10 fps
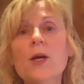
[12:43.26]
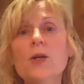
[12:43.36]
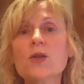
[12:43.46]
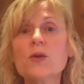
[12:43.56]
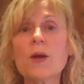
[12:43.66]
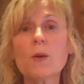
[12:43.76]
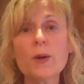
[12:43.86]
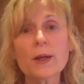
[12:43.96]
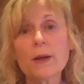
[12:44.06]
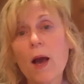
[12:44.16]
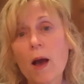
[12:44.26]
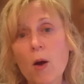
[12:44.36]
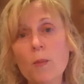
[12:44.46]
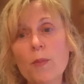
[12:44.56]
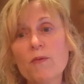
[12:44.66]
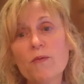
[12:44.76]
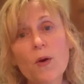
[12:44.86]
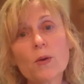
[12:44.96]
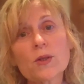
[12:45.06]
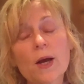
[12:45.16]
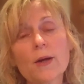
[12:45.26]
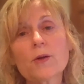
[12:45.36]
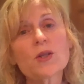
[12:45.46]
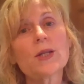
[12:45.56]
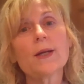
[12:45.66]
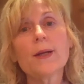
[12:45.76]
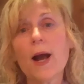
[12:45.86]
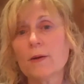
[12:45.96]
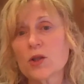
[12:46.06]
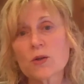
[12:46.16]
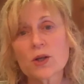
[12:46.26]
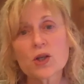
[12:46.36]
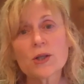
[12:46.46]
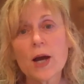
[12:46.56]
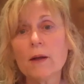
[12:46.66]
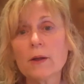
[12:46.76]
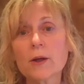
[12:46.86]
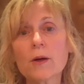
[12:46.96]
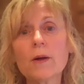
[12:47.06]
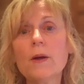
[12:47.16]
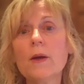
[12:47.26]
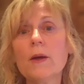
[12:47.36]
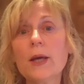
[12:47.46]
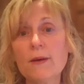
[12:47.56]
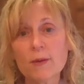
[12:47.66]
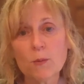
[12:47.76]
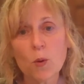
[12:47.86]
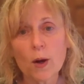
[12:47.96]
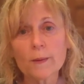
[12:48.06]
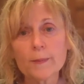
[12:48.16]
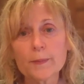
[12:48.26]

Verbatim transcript: so that we can help folks understand how to stretch a dollar even more?